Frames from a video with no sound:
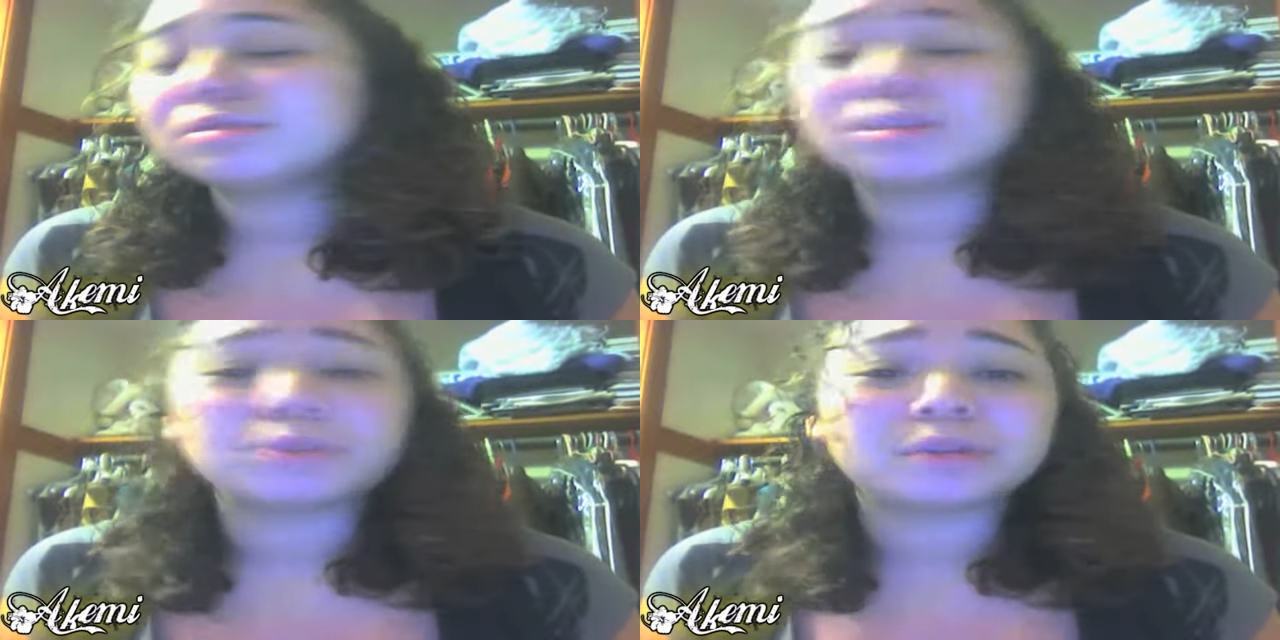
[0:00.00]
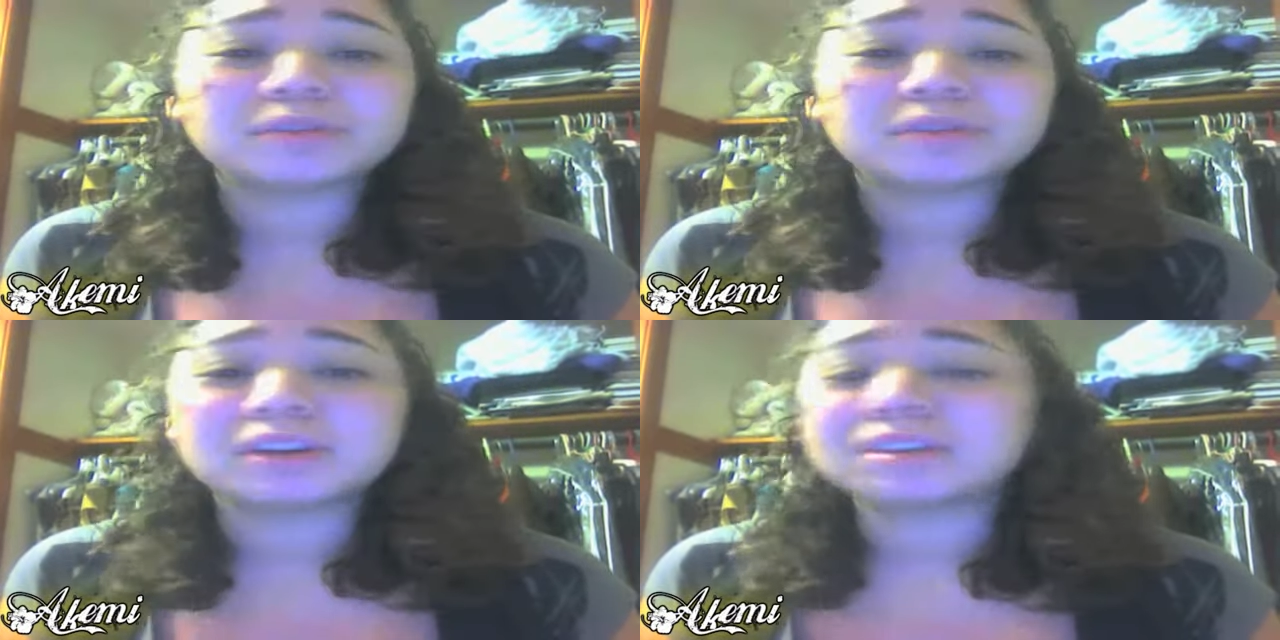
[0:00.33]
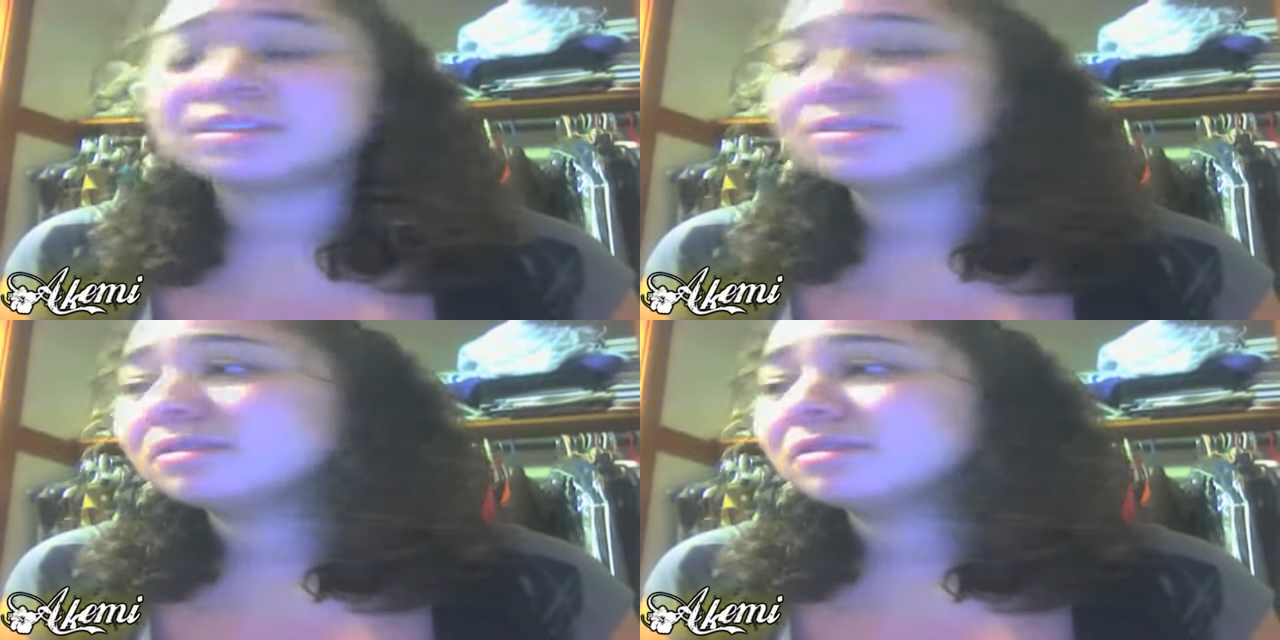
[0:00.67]
no
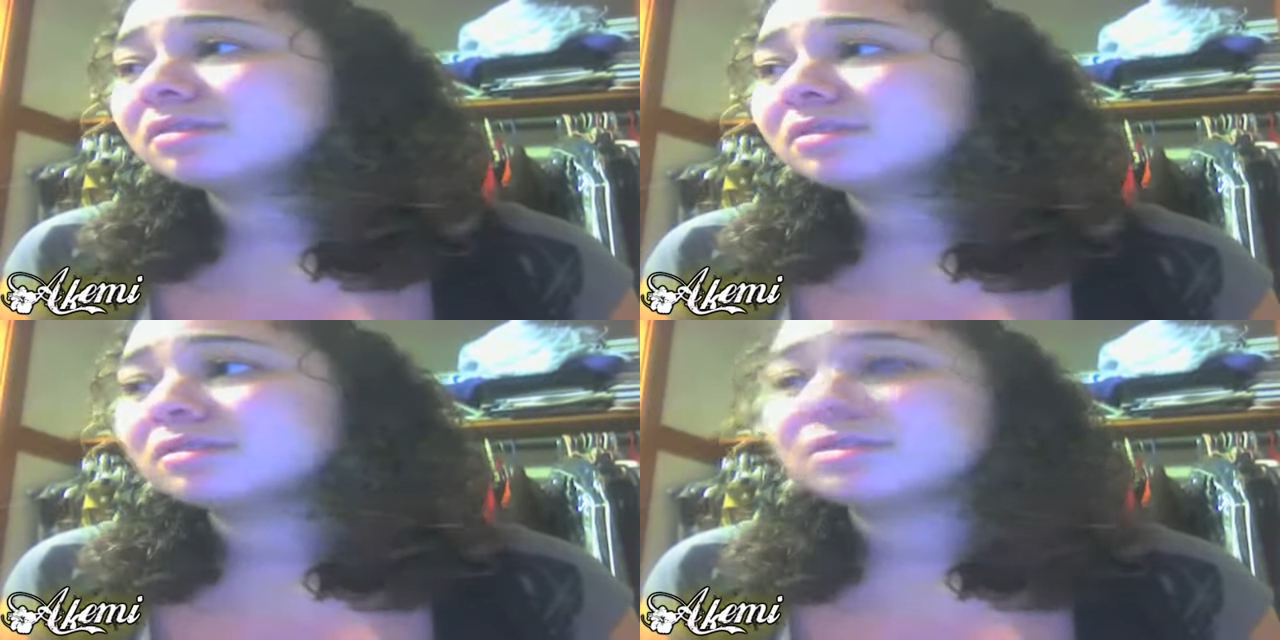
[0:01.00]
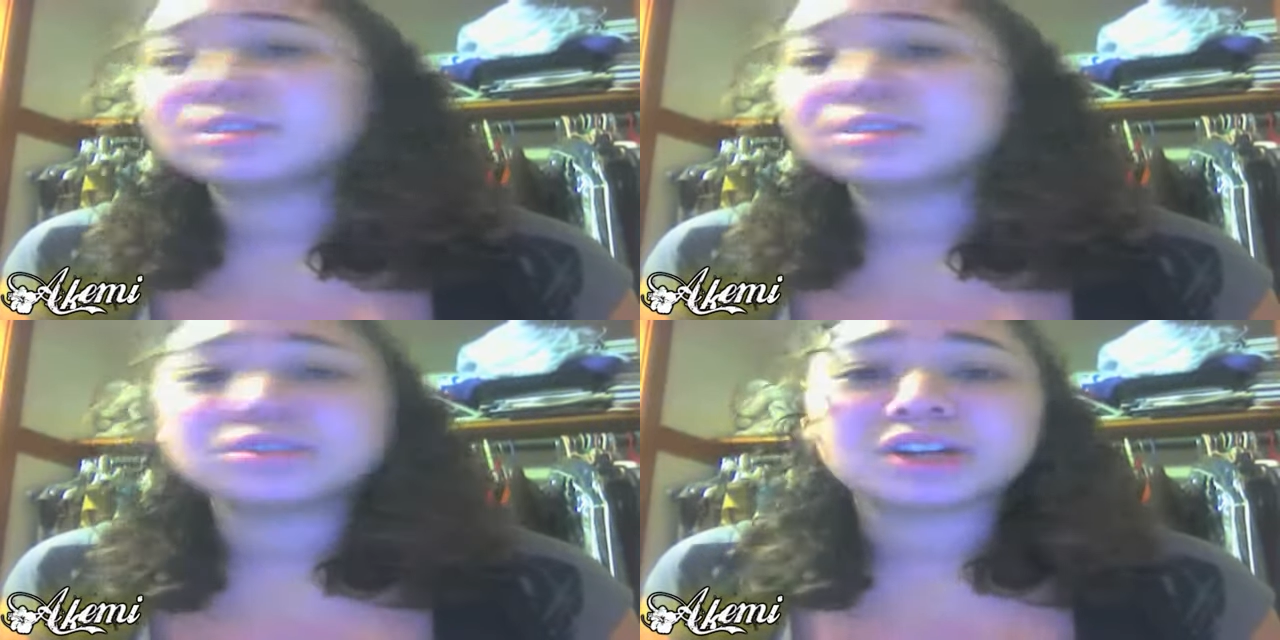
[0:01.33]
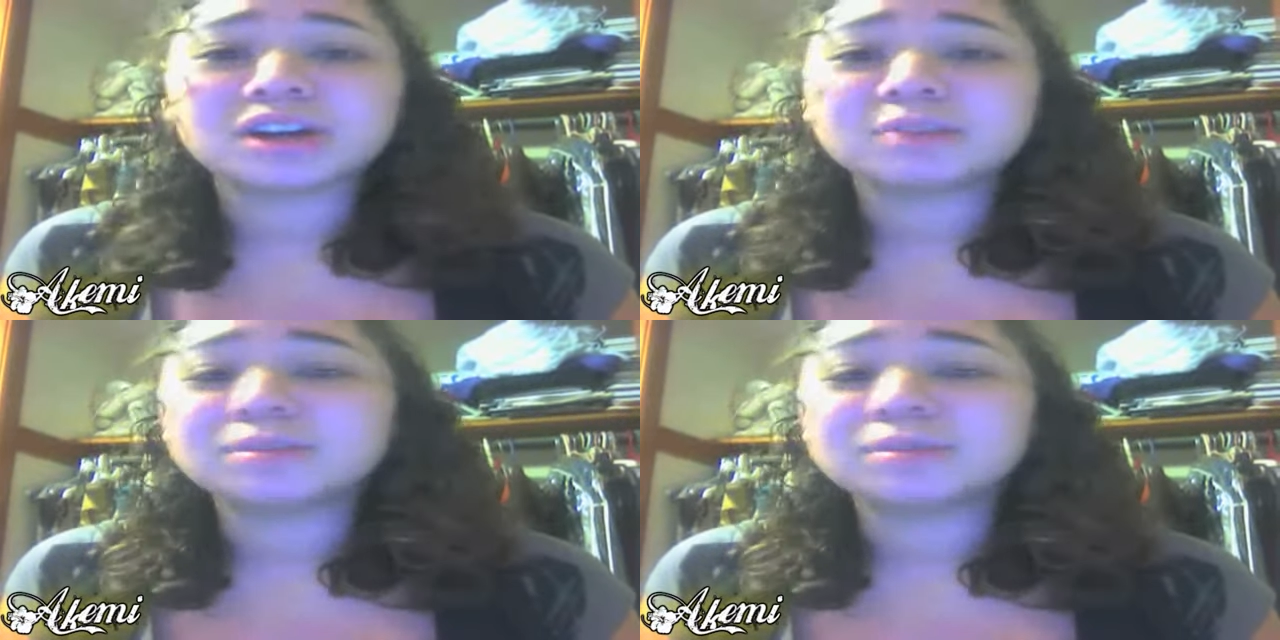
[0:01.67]
boyfriend, no
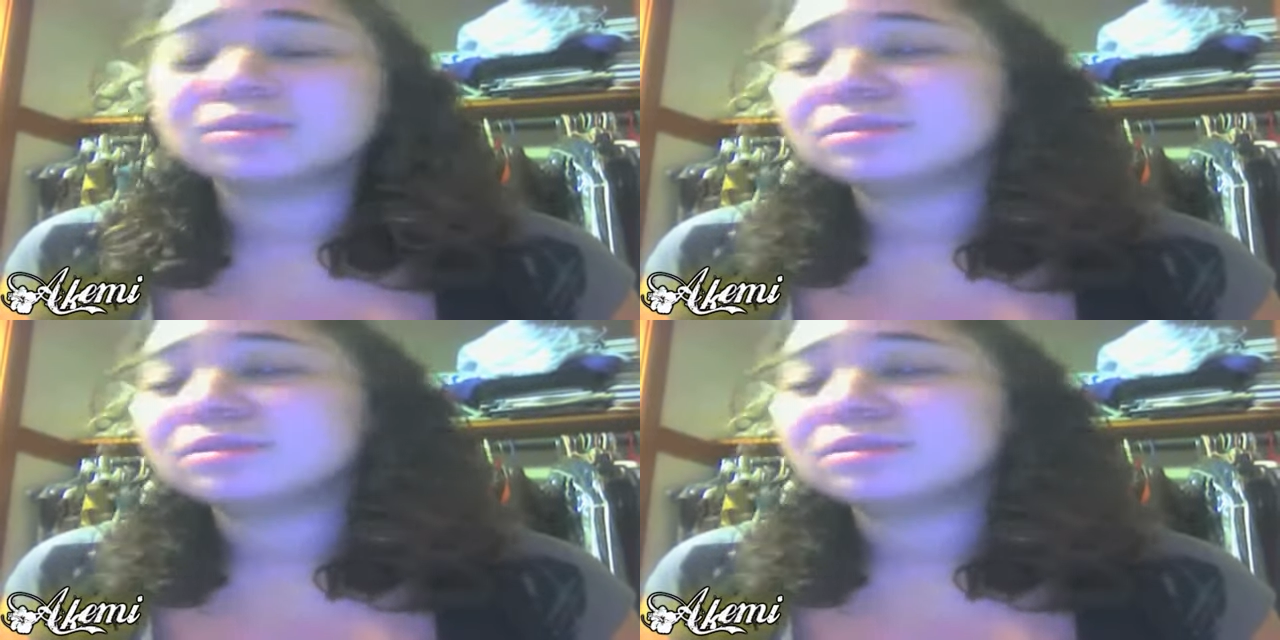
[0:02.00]
job.